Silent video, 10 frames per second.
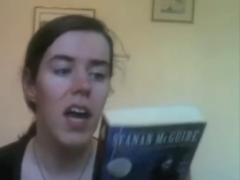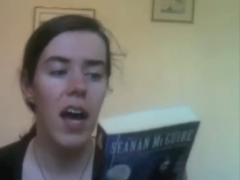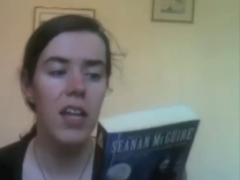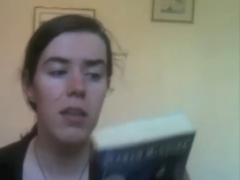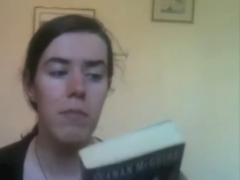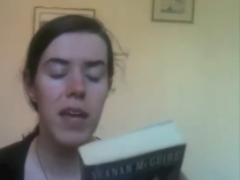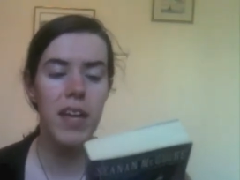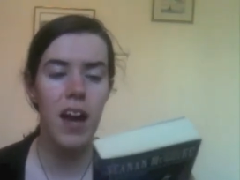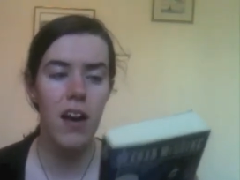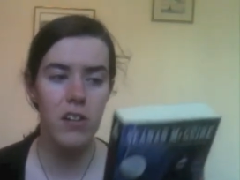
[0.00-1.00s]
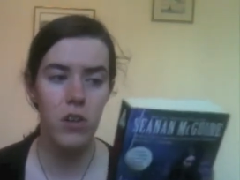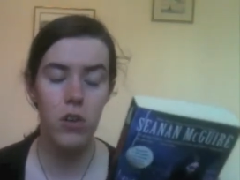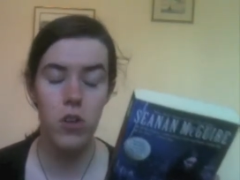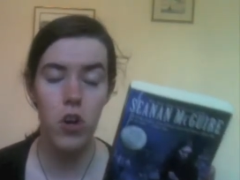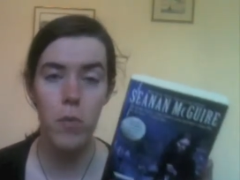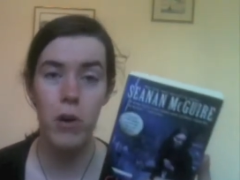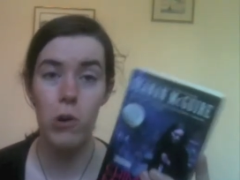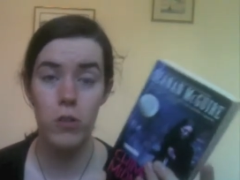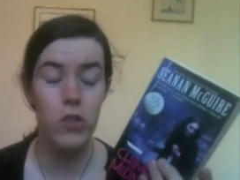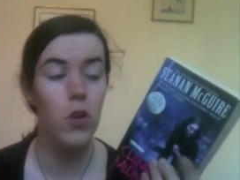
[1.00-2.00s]
and the main character, October
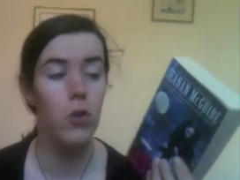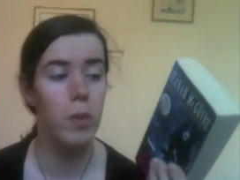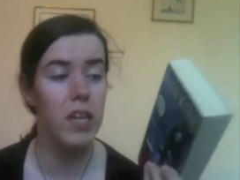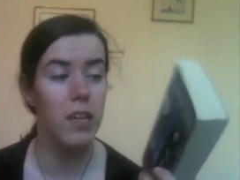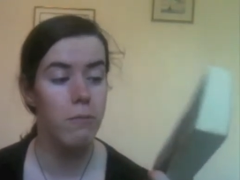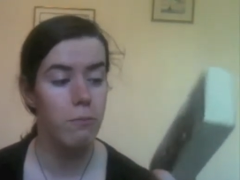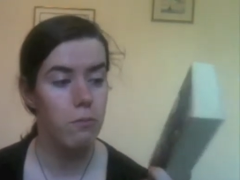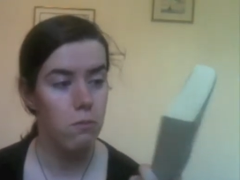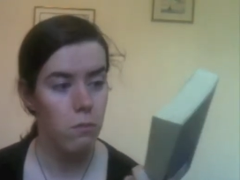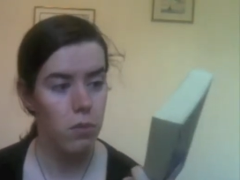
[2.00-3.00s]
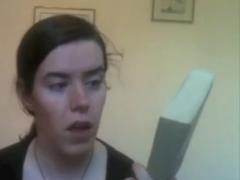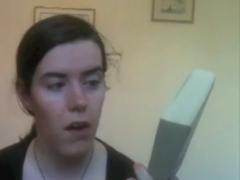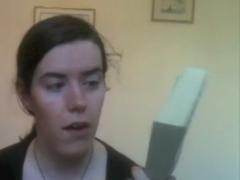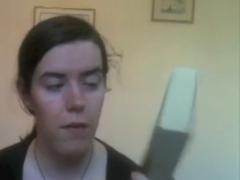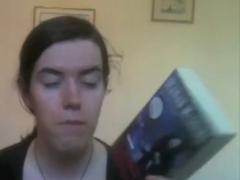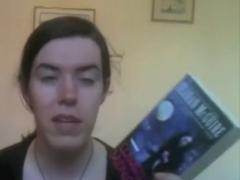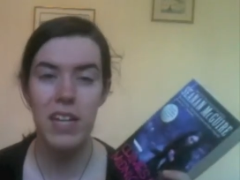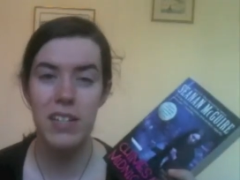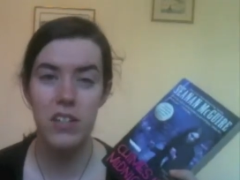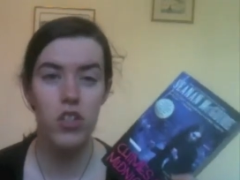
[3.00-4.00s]
or Toby, um,
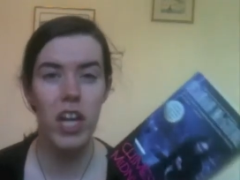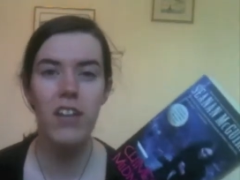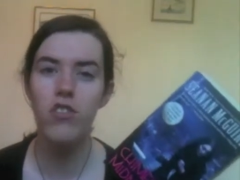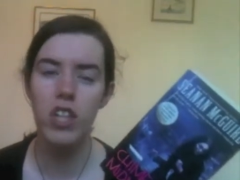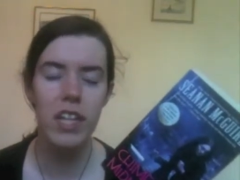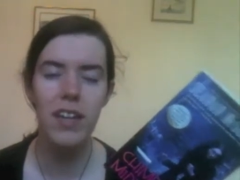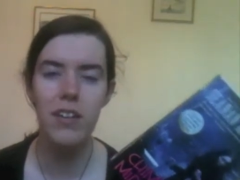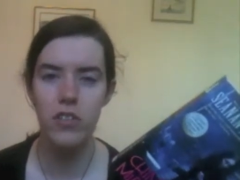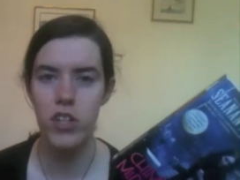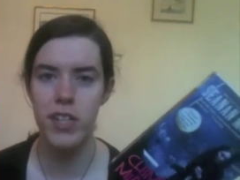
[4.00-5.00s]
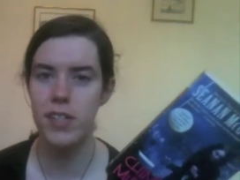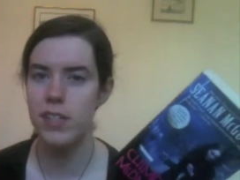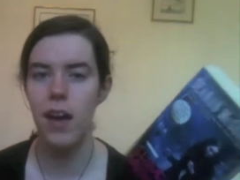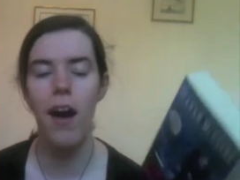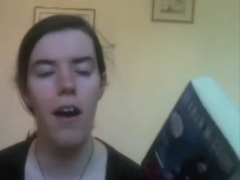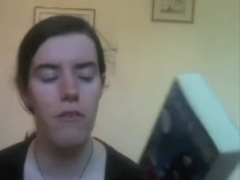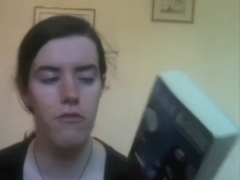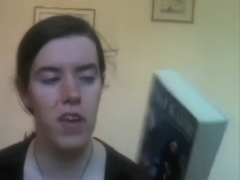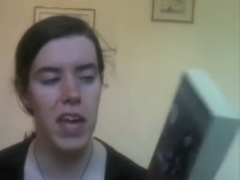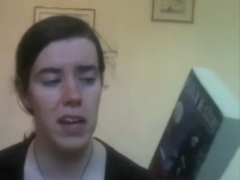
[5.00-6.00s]
is a changeling. She is half
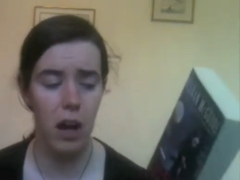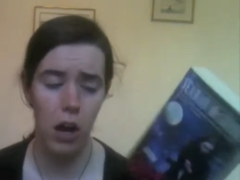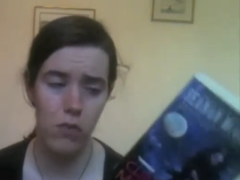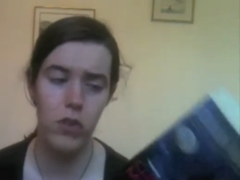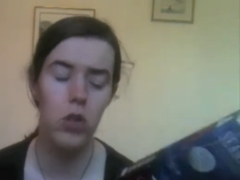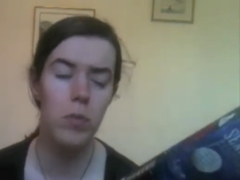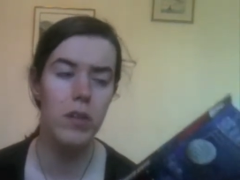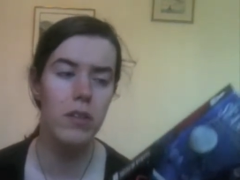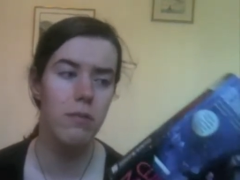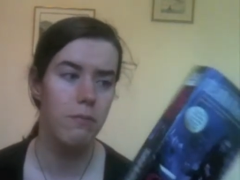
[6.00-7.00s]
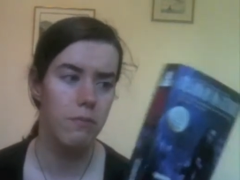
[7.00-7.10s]
fae and half human.